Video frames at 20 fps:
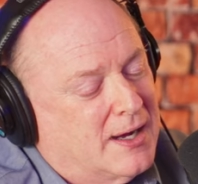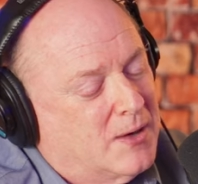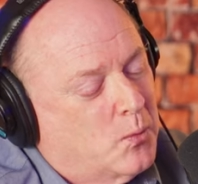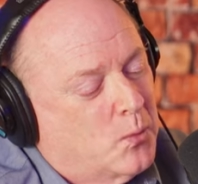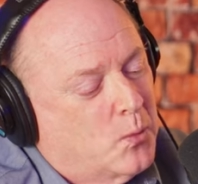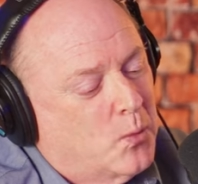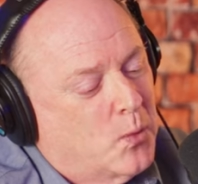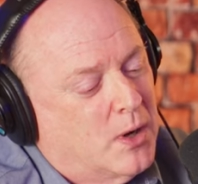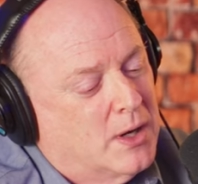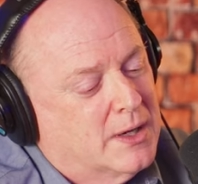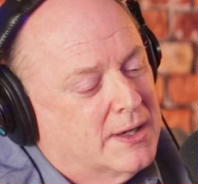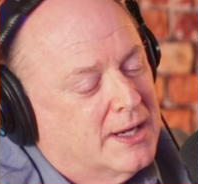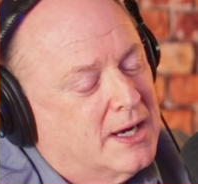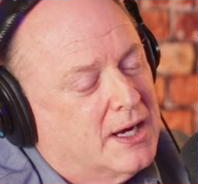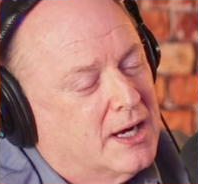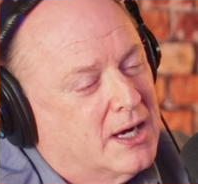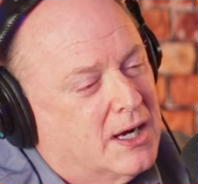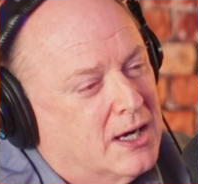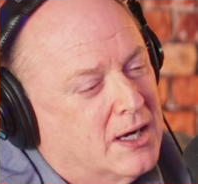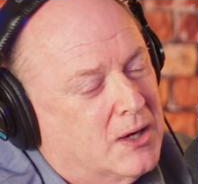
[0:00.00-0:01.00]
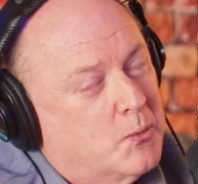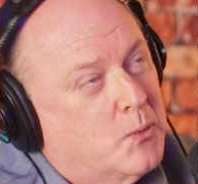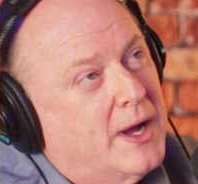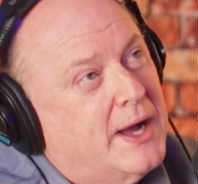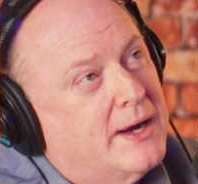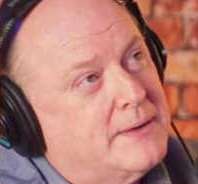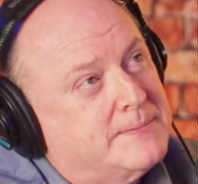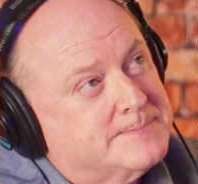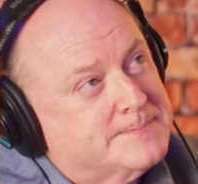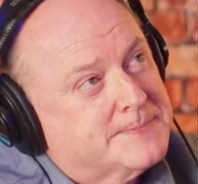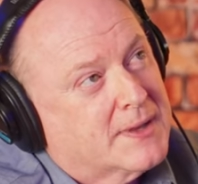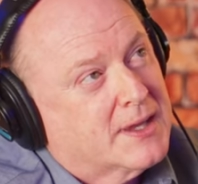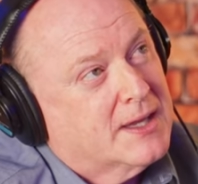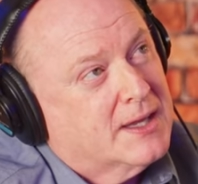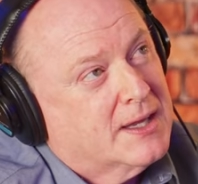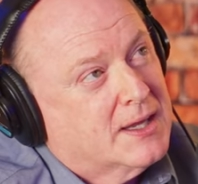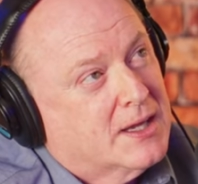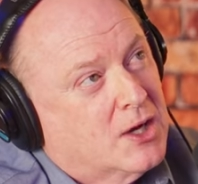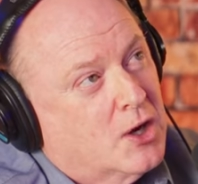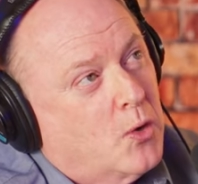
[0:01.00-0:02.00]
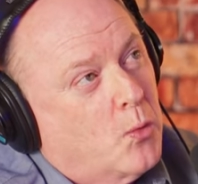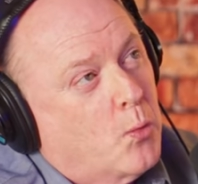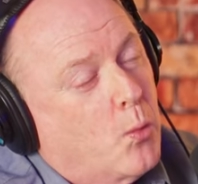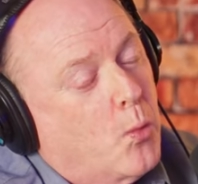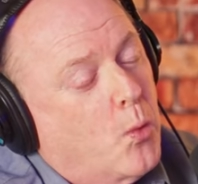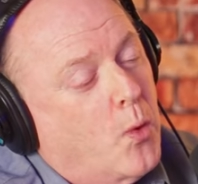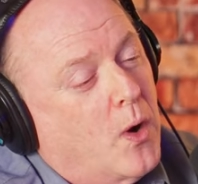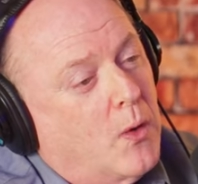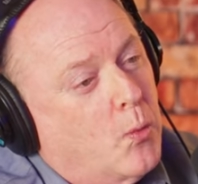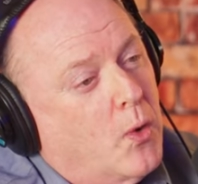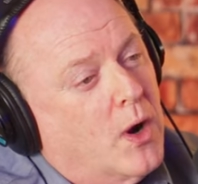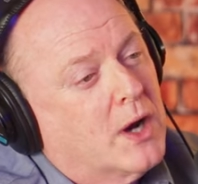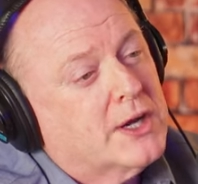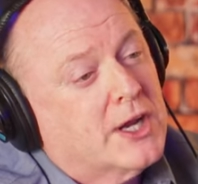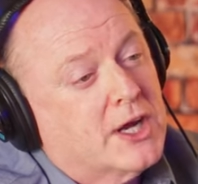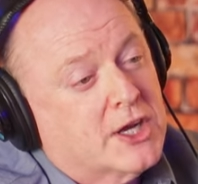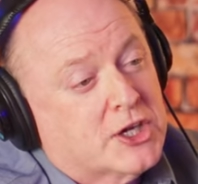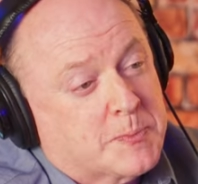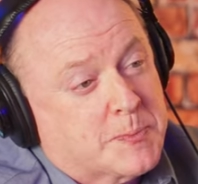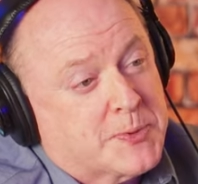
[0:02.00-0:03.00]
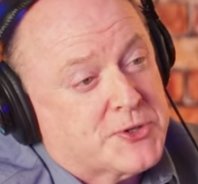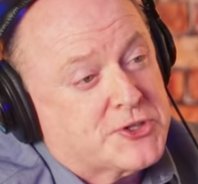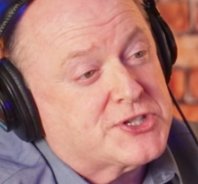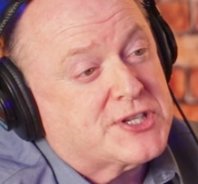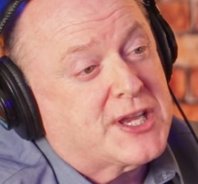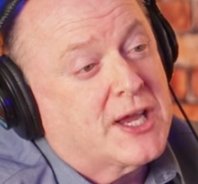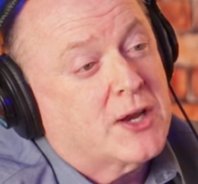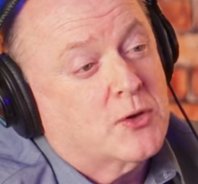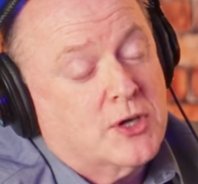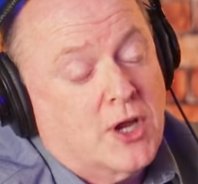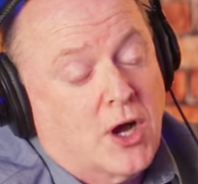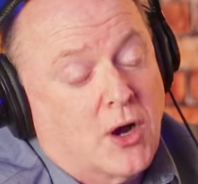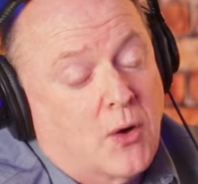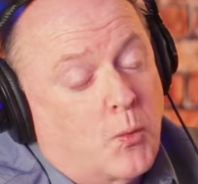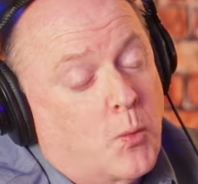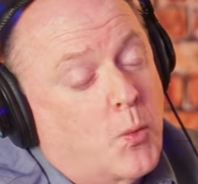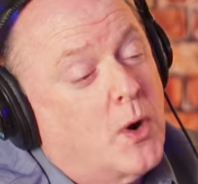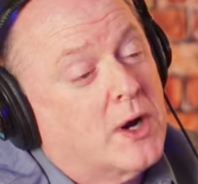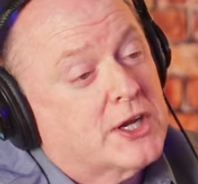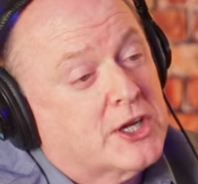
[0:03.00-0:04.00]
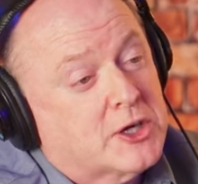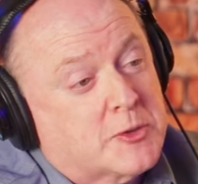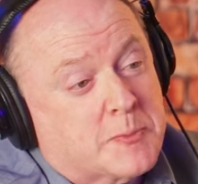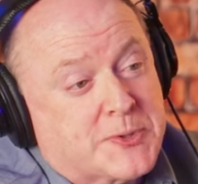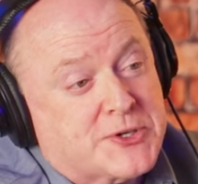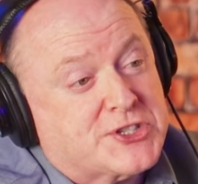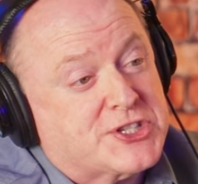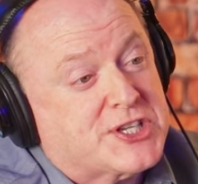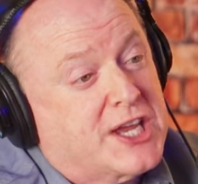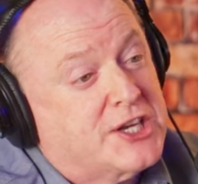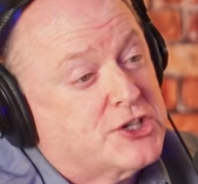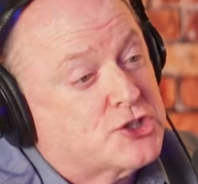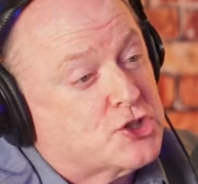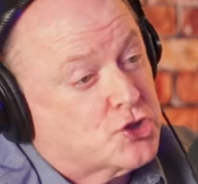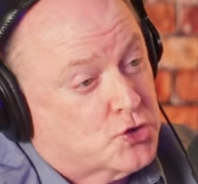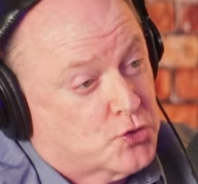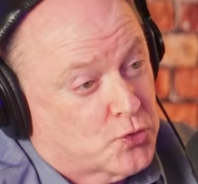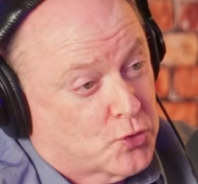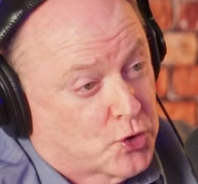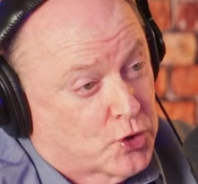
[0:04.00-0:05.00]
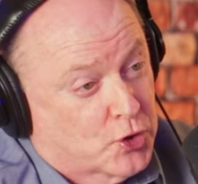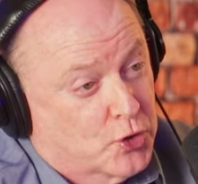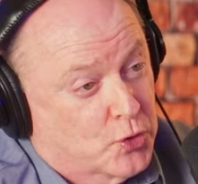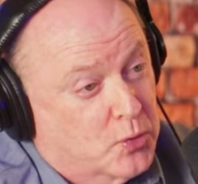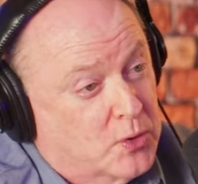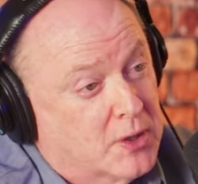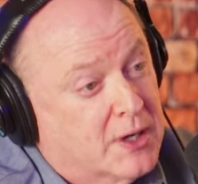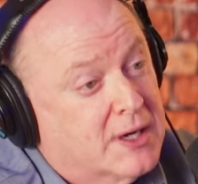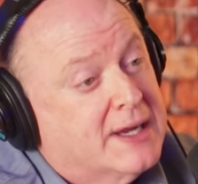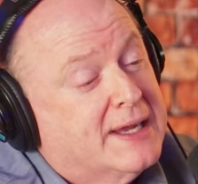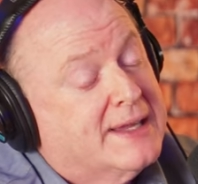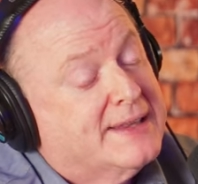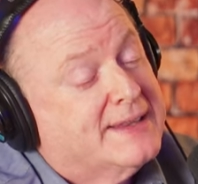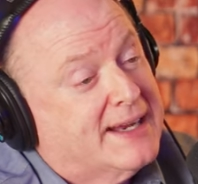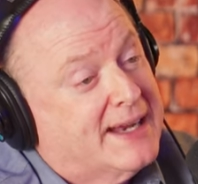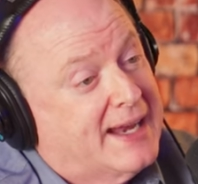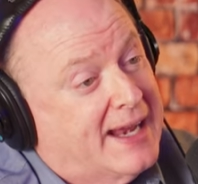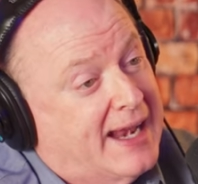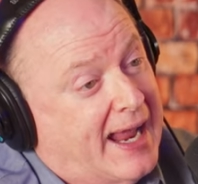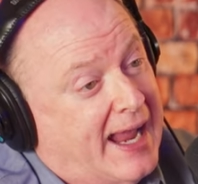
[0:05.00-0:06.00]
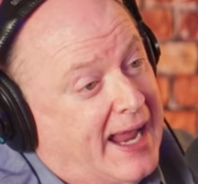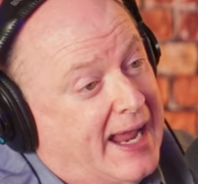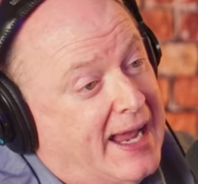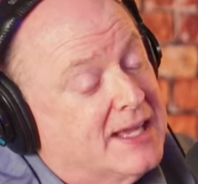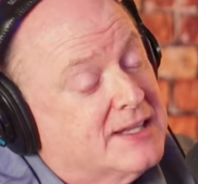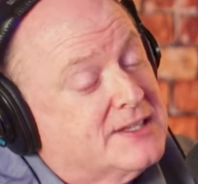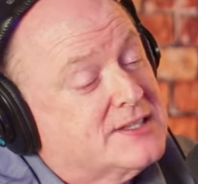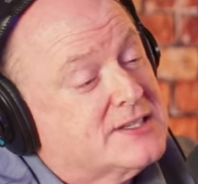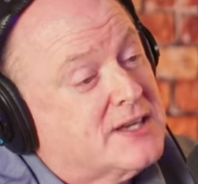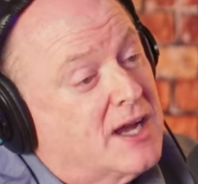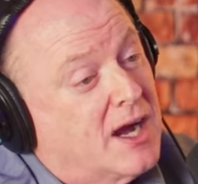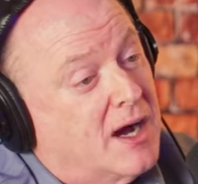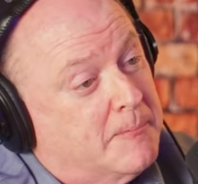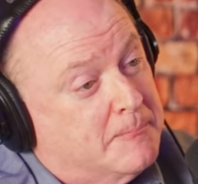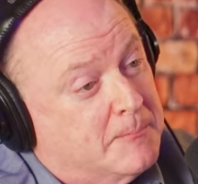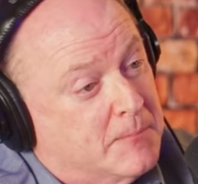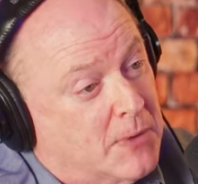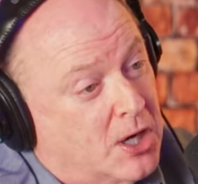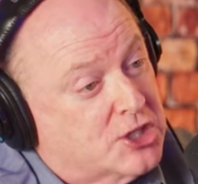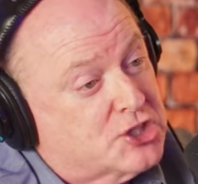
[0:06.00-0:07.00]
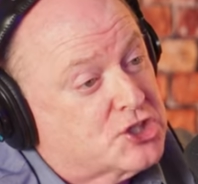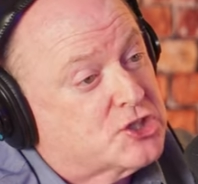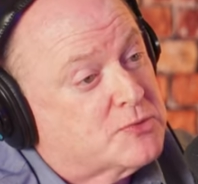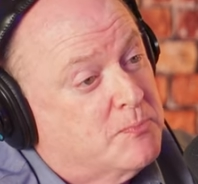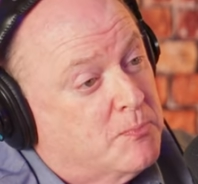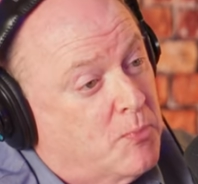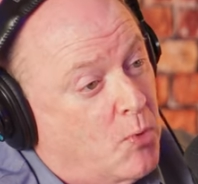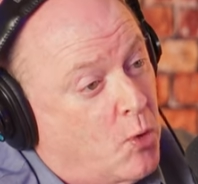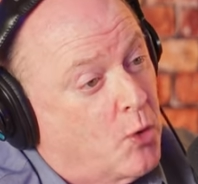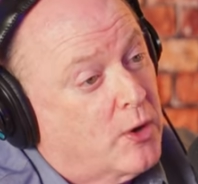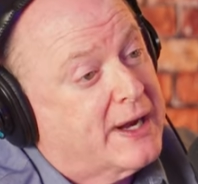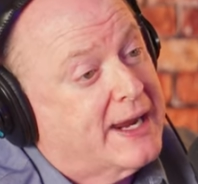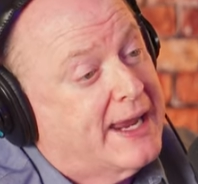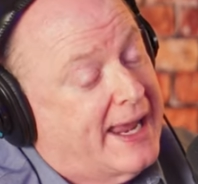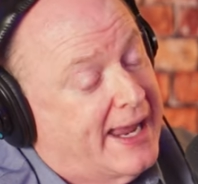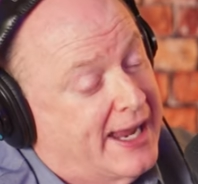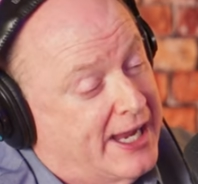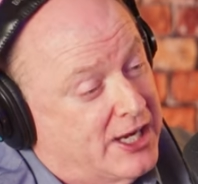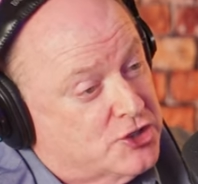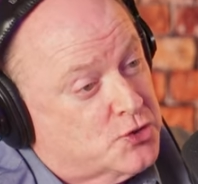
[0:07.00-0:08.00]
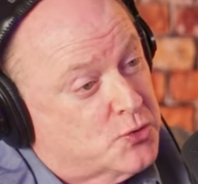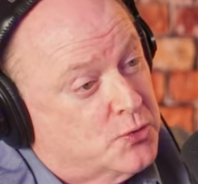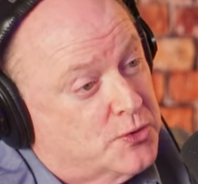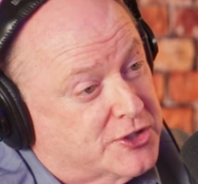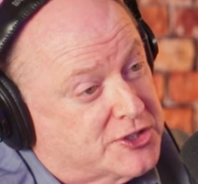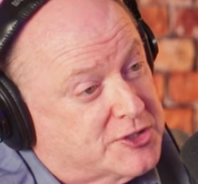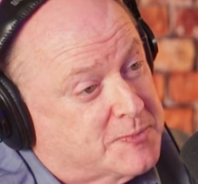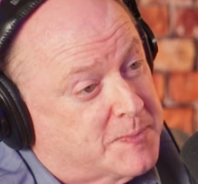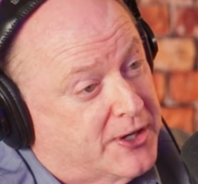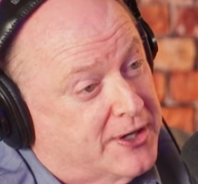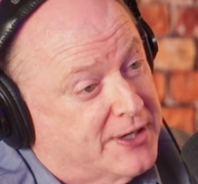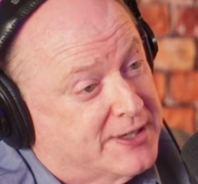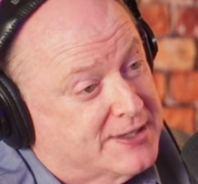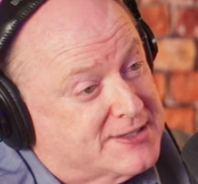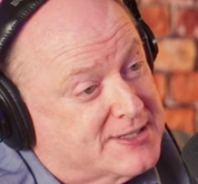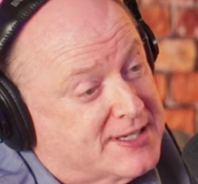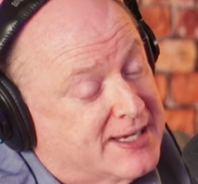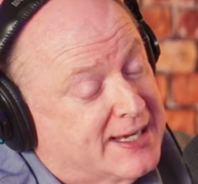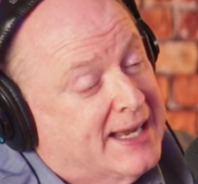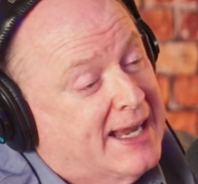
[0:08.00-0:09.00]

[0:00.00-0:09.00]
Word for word: one, well, certain types of events. No, one hundred percent true okay. that it adds a much more casual experience.